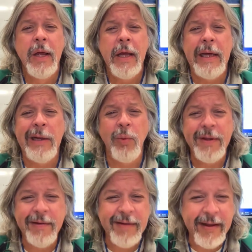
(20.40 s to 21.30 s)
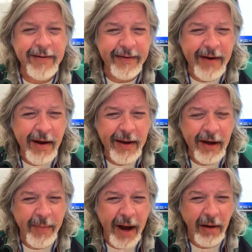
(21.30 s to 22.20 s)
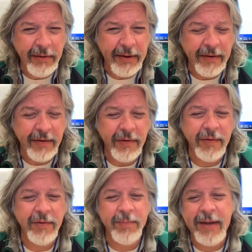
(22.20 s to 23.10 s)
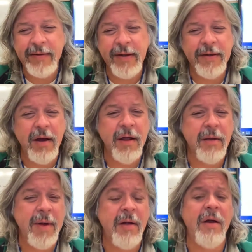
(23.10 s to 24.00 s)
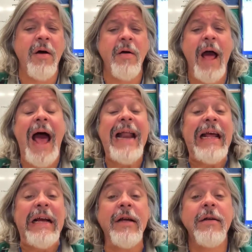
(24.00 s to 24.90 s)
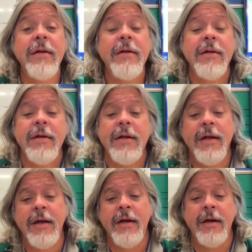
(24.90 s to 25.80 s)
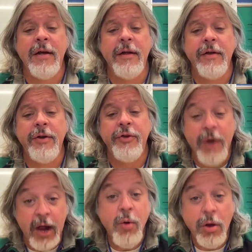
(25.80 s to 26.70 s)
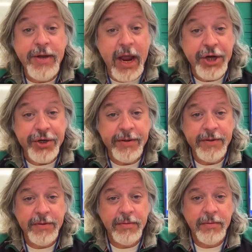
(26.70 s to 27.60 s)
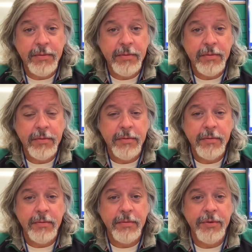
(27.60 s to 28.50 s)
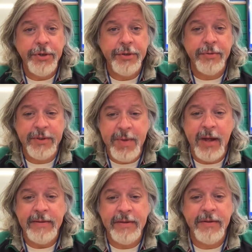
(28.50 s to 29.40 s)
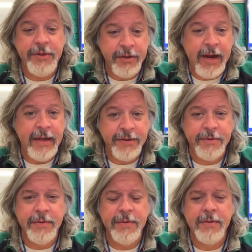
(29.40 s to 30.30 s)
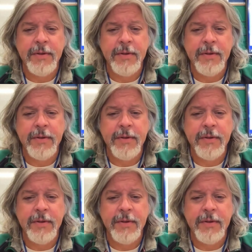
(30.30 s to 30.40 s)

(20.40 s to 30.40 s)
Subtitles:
And what this lesson is talking about is basically talking about adding direct quotations to your responses, to your answers,